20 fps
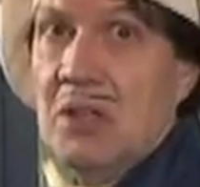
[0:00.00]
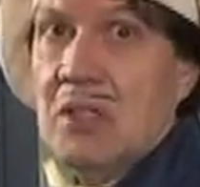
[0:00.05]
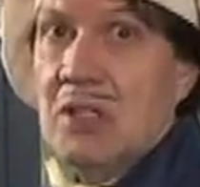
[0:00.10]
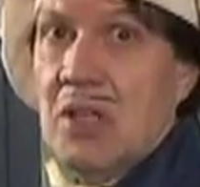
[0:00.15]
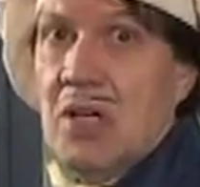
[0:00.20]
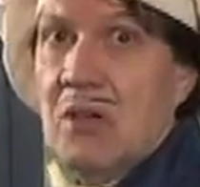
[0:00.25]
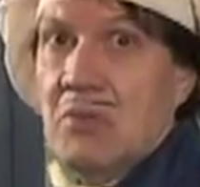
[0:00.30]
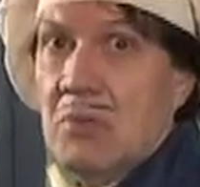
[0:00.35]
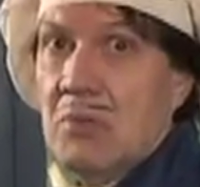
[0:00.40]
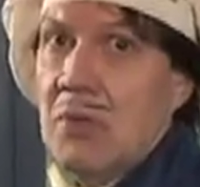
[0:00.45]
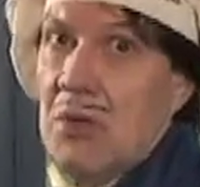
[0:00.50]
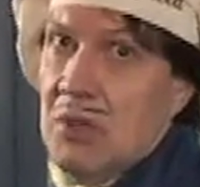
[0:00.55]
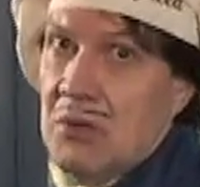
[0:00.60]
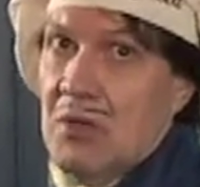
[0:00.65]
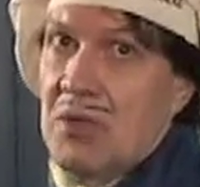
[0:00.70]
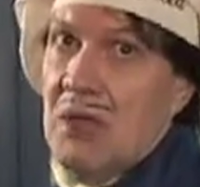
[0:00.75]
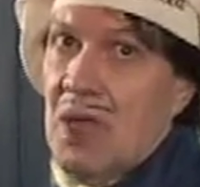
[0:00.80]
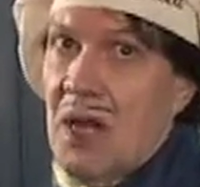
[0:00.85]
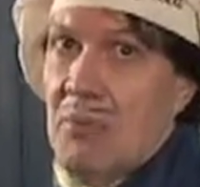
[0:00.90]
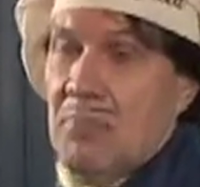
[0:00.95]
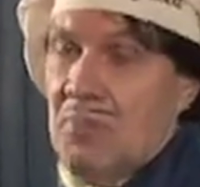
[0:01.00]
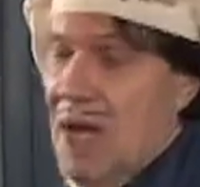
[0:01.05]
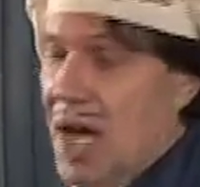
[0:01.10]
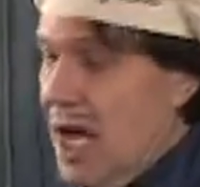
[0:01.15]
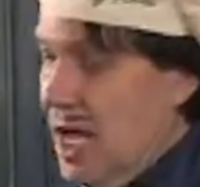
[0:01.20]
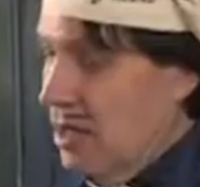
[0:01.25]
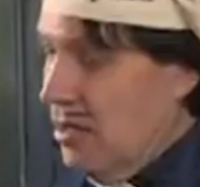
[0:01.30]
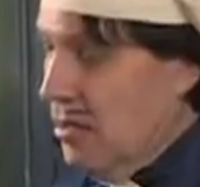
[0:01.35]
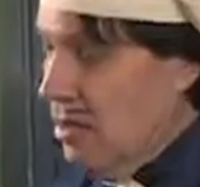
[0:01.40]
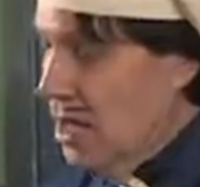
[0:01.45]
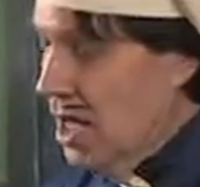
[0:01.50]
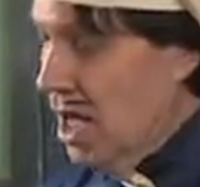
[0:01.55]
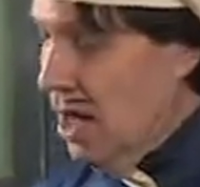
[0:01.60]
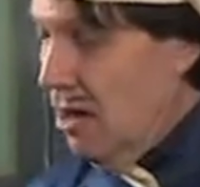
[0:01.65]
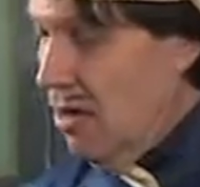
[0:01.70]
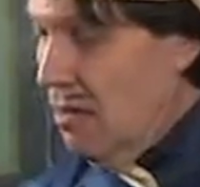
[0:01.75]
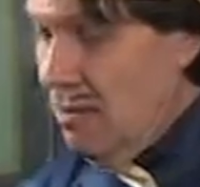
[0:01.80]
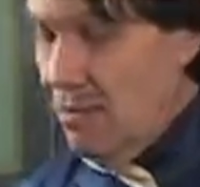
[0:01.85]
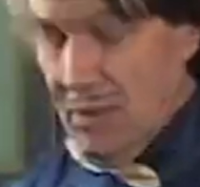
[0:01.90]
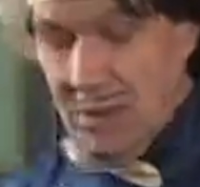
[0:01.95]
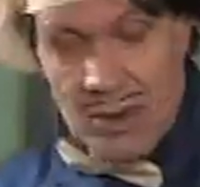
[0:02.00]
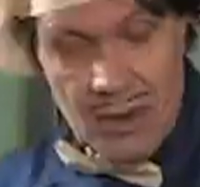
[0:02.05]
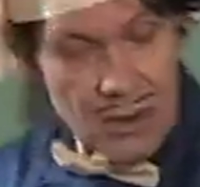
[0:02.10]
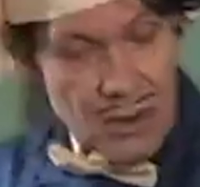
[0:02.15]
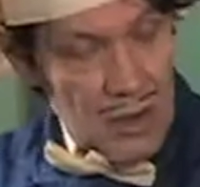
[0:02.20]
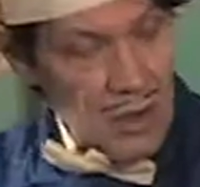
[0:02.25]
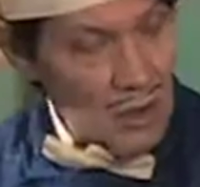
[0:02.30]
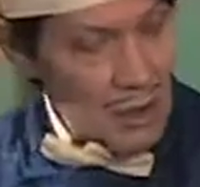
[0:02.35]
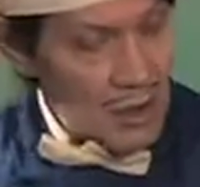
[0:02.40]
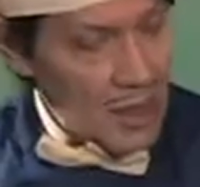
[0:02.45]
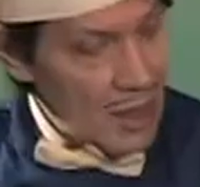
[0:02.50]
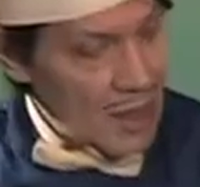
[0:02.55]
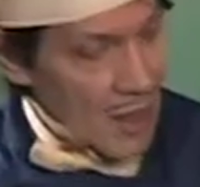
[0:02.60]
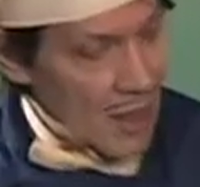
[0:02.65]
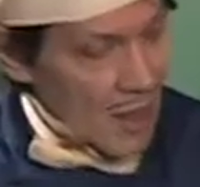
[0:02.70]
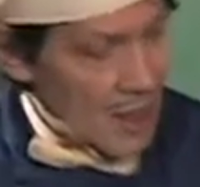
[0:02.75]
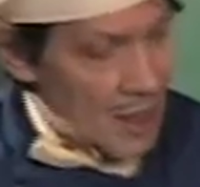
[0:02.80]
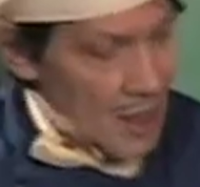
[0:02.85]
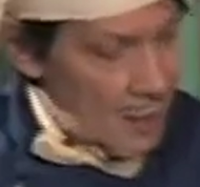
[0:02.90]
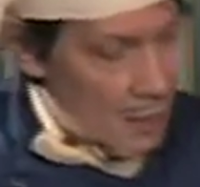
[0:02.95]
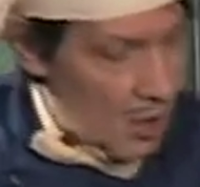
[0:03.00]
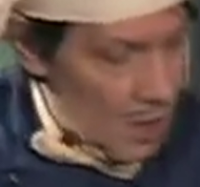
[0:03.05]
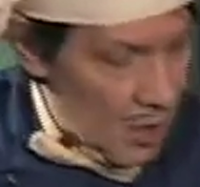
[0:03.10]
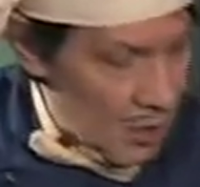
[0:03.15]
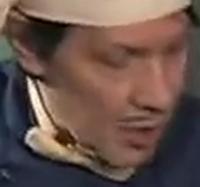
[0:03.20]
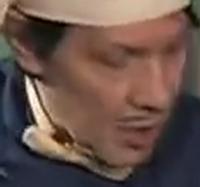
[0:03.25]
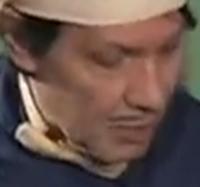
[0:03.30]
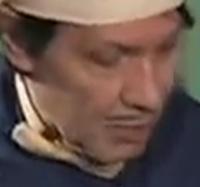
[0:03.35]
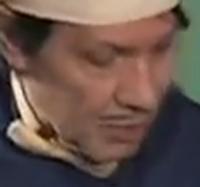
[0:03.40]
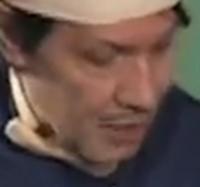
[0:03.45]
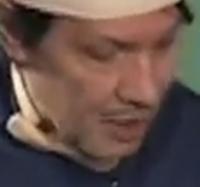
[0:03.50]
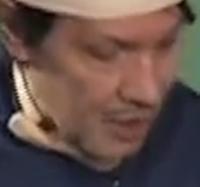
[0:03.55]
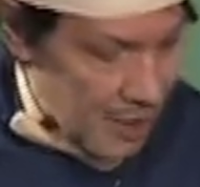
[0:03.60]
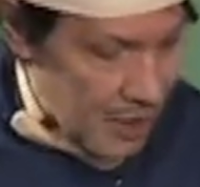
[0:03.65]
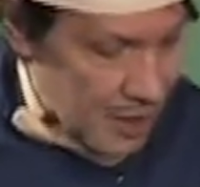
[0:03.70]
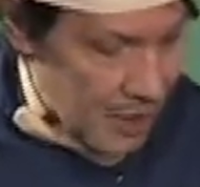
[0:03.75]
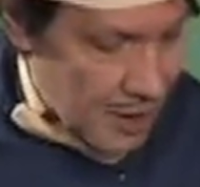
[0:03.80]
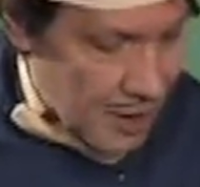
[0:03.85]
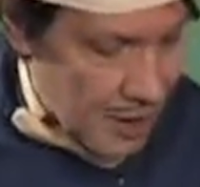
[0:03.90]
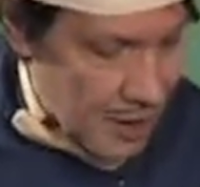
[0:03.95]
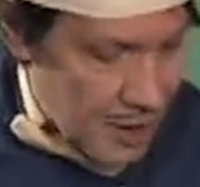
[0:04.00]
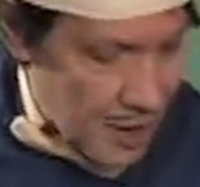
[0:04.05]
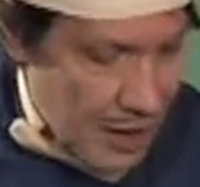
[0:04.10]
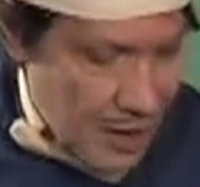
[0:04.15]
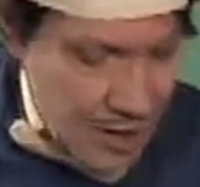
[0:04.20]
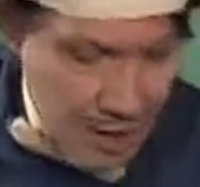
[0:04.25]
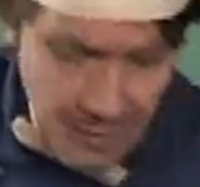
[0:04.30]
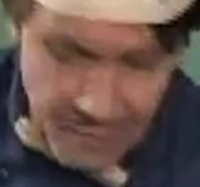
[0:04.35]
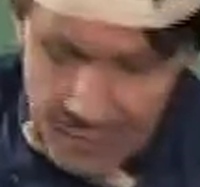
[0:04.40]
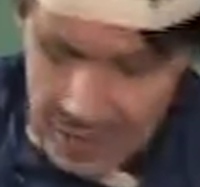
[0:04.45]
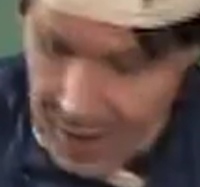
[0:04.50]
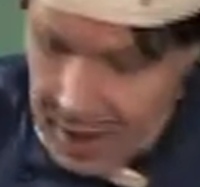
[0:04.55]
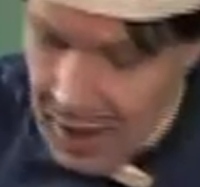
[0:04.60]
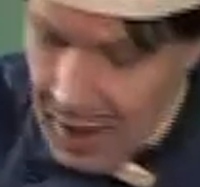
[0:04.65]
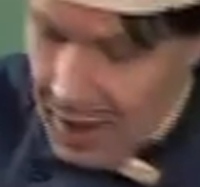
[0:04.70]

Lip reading: isn't it? That's not bad. Now, you don't need that anymore. We put it in the